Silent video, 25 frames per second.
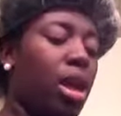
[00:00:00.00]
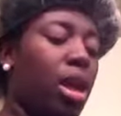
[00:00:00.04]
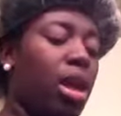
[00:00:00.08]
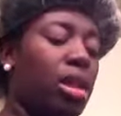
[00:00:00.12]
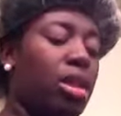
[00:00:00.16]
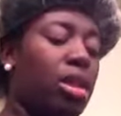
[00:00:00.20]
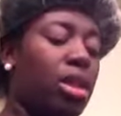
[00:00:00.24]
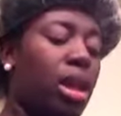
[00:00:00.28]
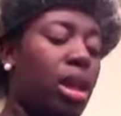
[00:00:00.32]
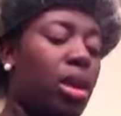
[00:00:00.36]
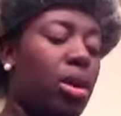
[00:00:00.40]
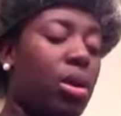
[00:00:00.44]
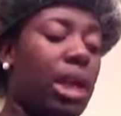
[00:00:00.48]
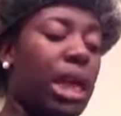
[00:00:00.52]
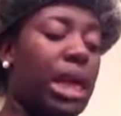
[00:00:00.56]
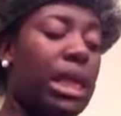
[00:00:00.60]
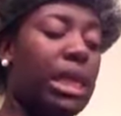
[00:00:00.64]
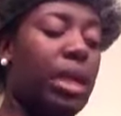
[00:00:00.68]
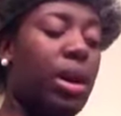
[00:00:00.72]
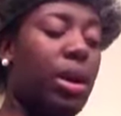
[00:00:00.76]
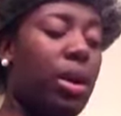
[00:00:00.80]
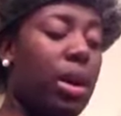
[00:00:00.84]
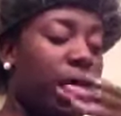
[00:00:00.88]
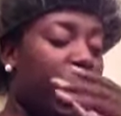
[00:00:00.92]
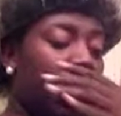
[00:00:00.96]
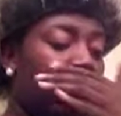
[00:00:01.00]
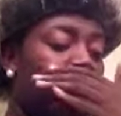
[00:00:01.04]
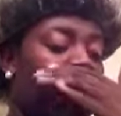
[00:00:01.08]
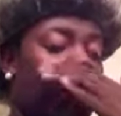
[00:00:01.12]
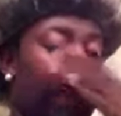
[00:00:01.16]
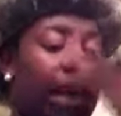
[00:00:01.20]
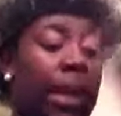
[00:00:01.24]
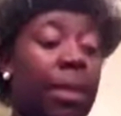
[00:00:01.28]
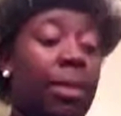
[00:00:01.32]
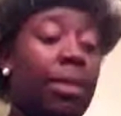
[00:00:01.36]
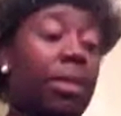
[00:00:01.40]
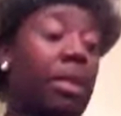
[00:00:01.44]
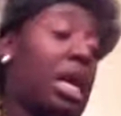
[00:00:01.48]
So that's the only
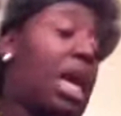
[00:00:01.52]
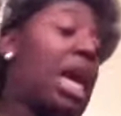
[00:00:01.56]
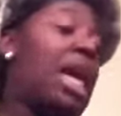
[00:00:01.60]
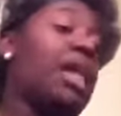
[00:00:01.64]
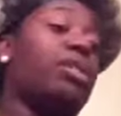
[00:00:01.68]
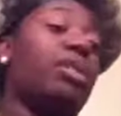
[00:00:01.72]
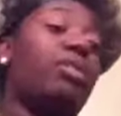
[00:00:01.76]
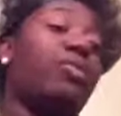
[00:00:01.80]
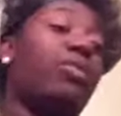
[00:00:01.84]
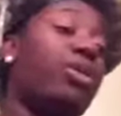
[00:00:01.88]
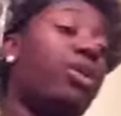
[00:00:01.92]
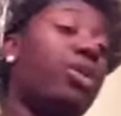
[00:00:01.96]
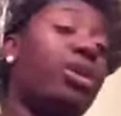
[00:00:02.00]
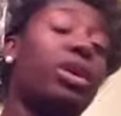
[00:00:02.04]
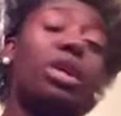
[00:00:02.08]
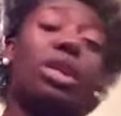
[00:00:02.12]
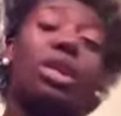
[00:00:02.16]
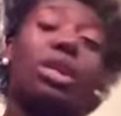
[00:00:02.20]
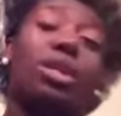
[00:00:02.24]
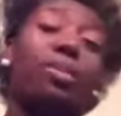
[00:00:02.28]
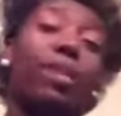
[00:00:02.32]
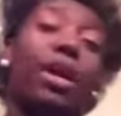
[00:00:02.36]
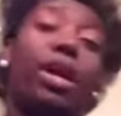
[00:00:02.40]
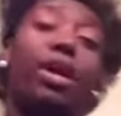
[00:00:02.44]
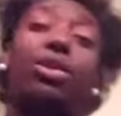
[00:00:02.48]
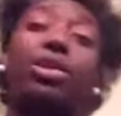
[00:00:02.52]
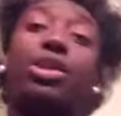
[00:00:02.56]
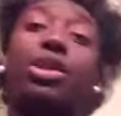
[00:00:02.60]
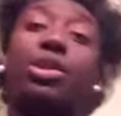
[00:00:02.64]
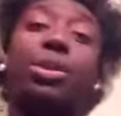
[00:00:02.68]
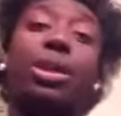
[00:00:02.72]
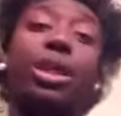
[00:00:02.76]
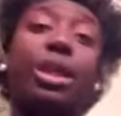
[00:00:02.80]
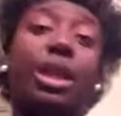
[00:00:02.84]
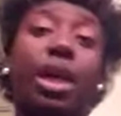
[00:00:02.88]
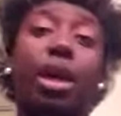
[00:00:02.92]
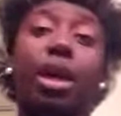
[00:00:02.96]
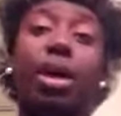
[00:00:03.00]
thing. It has a real good smell
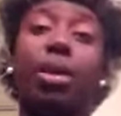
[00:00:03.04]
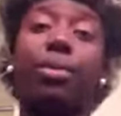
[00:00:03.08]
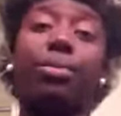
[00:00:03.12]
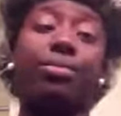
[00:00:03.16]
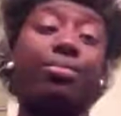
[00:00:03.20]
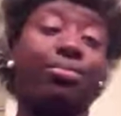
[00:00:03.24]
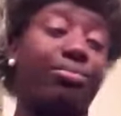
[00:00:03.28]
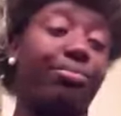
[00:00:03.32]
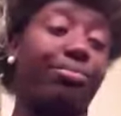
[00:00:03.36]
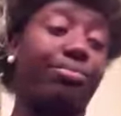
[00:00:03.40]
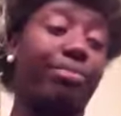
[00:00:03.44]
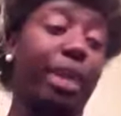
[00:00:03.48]
to it though.